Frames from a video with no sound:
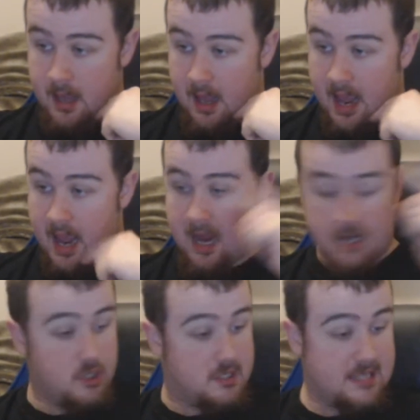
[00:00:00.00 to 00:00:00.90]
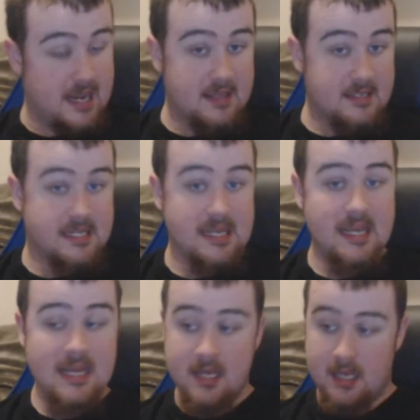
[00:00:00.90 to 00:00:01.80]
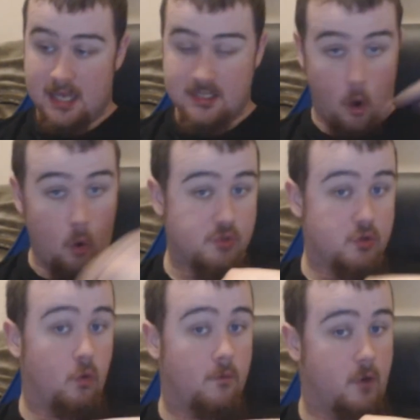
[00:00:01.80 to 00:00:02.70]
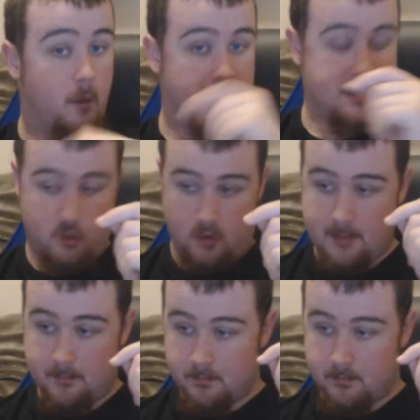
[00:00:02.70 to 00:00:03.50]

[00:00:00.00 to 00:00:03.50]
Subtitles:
I should say the tea is also from this crate.